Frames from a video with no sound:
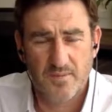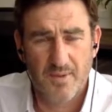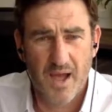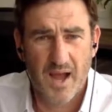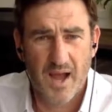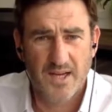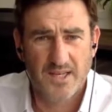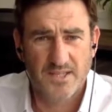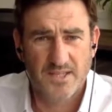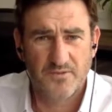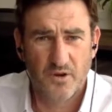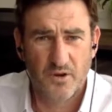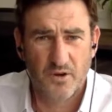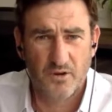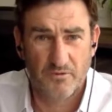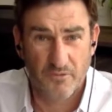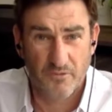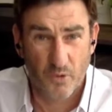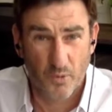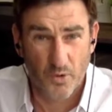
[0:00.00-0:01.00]
the market's very
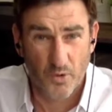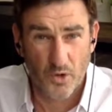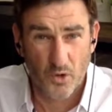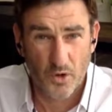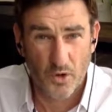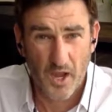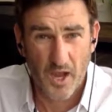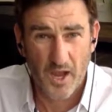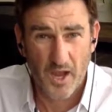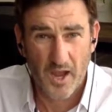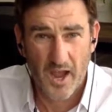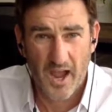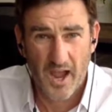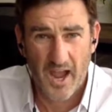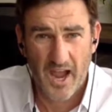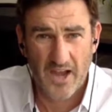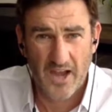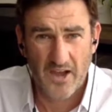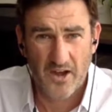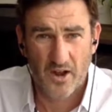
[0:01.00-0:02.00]
forward-looking,
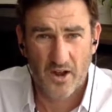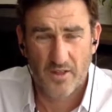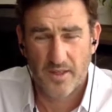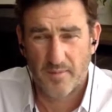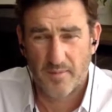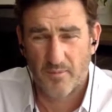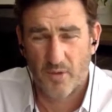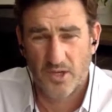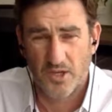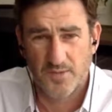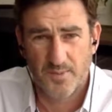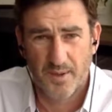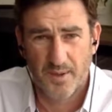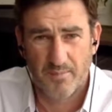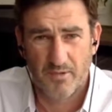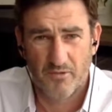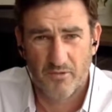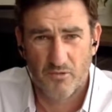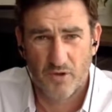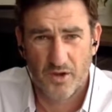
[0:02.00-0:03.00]
and I think most
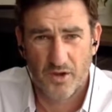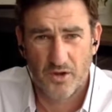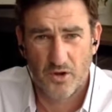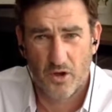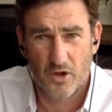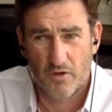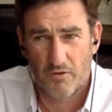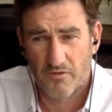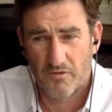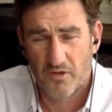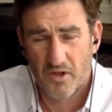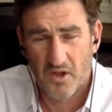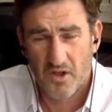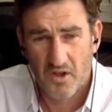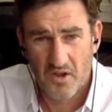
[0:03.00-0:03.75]
people have written off